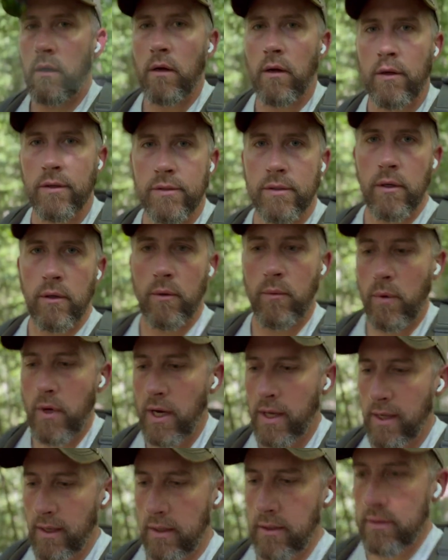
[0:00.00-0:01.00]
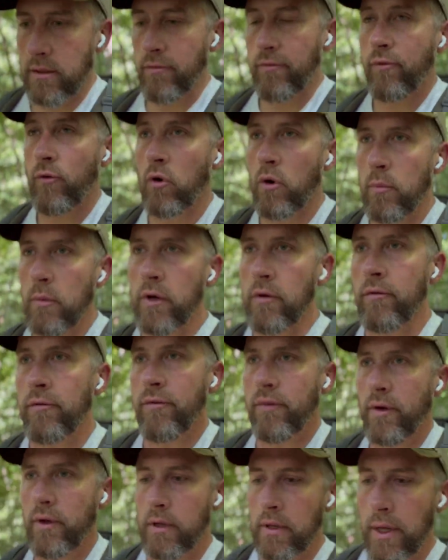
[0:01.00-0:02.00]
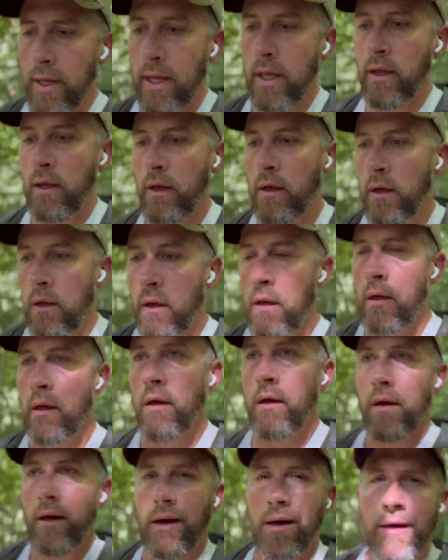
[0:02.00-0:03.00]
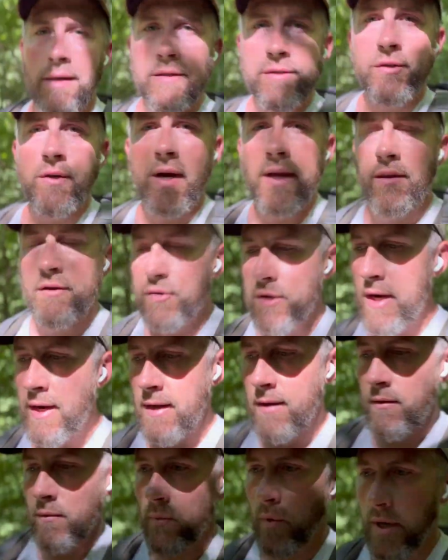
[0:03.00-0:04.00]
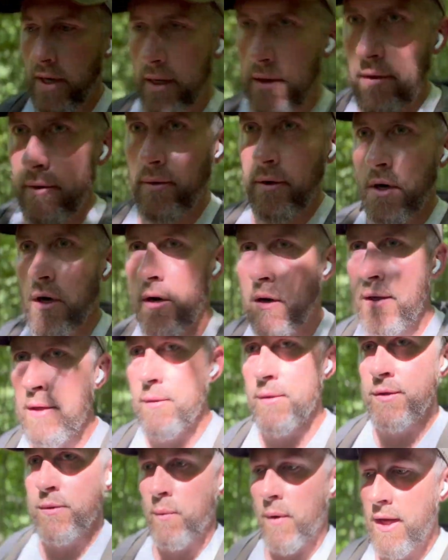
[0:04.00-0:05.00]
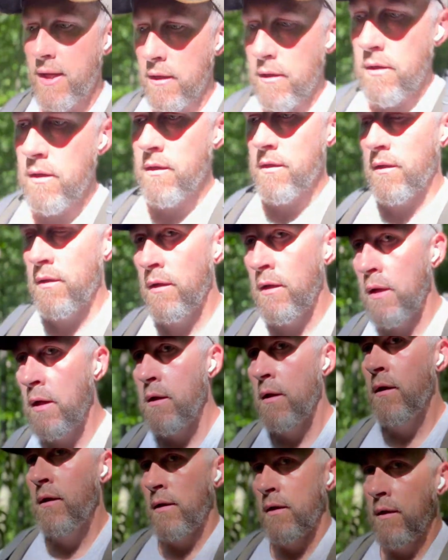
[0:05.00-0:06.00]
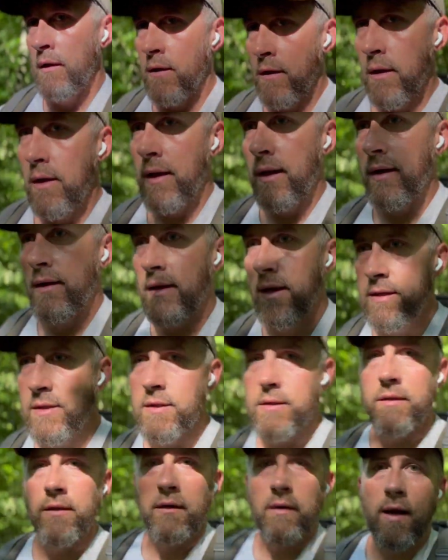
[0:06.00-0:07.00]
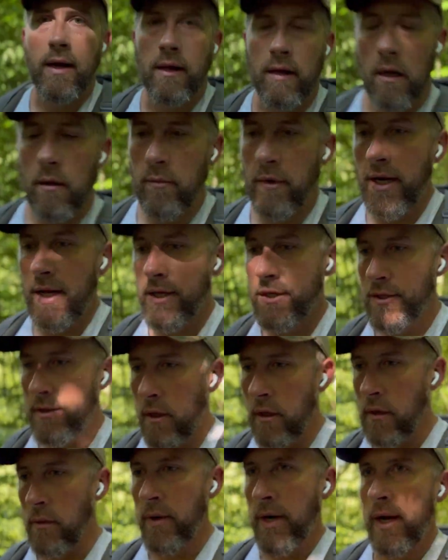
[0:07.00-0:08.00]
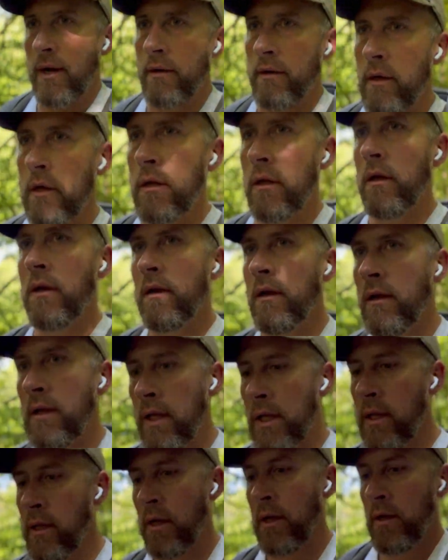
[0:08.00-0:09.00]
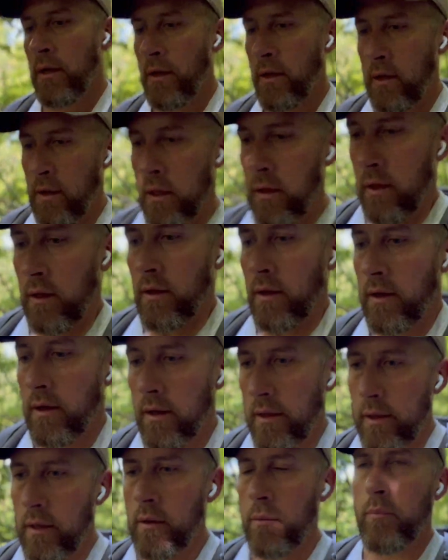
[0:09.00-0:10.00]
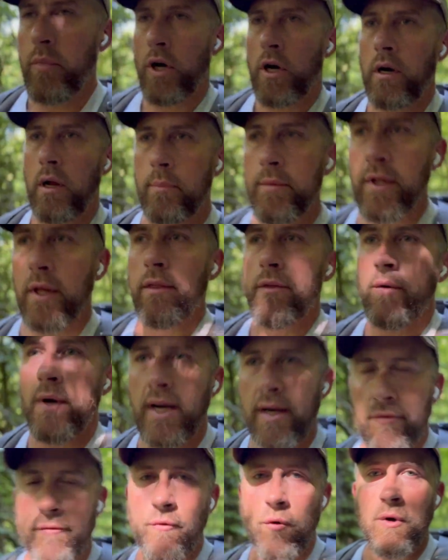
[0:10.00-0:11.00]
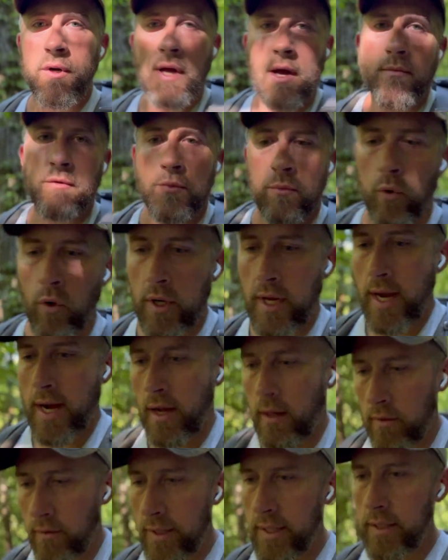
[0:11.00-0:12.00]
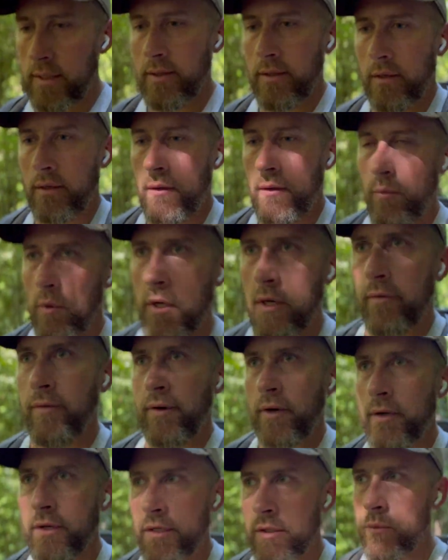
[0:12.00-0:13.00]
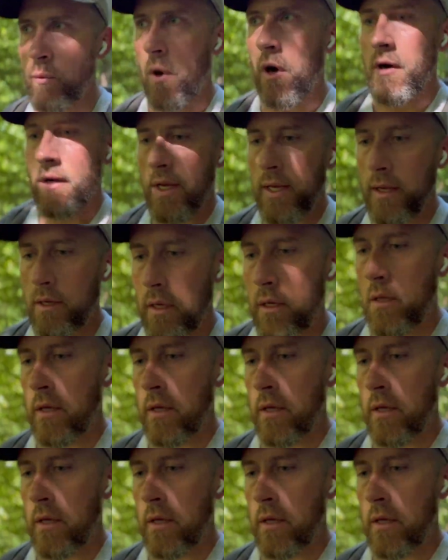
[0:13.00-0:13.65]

Also, rucking is a form of uh, strength training while you're doing cardio as well. And that's just a great combination all around. Uh, you burn up to three to four times more calories than you would if you're just walking.